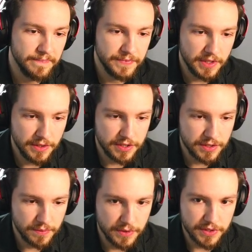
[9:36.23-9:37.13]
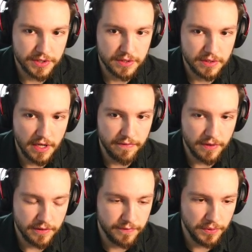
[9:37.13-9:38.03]
this was
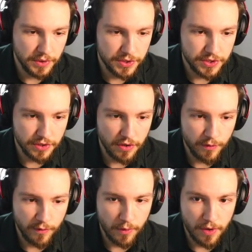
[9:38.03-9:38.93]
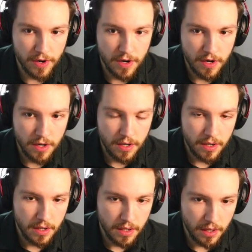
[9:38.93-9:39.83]
definitely foolish to go for.
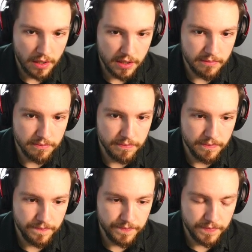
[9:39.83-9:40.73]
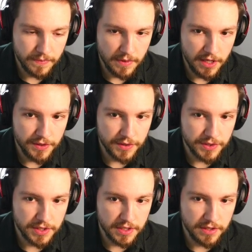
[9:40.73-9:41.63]
And you can
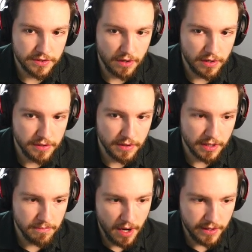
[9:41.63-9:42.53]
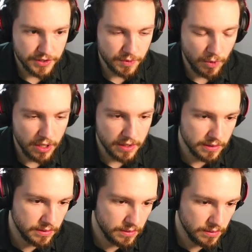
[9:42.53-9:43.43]
see he's already like -1,
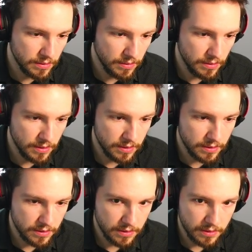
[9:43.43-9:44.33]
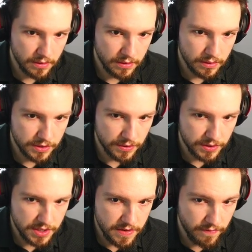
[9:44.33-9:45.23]
so
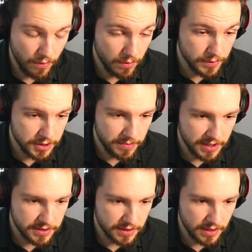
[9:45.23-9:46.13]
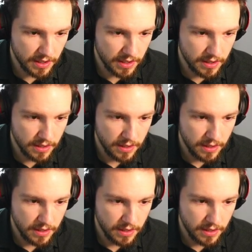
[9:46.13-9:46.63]
c4 was best there.